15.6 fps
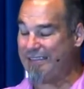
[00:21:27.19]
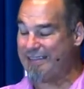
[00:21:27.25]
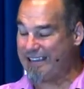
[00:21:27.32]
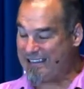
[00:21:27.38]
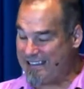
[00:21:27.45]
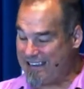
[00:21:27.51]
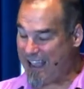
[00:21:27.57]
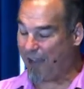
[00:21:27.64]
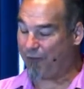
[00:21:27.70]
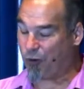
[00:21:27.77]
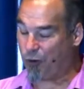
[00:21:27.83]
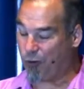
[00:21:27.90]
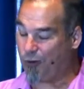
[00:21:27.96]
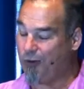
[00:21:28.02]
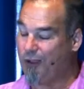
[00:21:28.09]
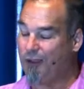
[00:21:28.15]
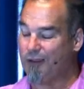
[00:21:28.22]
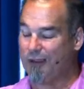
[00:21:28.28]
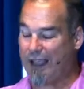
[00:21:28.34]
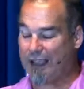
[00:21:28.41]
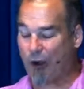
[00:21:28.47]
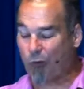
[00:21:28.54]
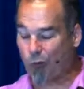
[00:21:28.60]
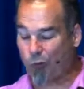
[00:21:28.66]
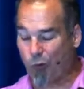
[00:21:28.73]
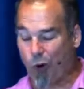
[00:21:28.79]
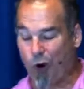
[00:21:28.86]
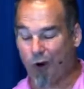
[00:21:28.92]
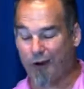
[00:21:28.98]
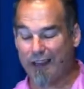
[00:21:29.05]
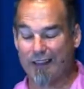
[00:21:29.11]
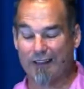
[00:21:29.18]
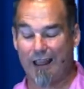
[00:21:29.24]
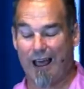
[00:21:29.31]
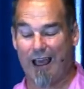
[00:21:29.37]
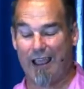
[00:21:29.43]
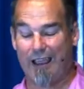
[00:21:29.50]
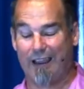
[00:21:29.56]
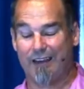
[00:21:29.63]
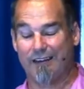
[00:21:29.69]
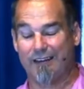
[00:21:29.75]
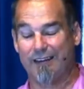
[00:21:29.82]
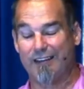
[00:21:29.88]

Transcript: the devil, like a roaring lion,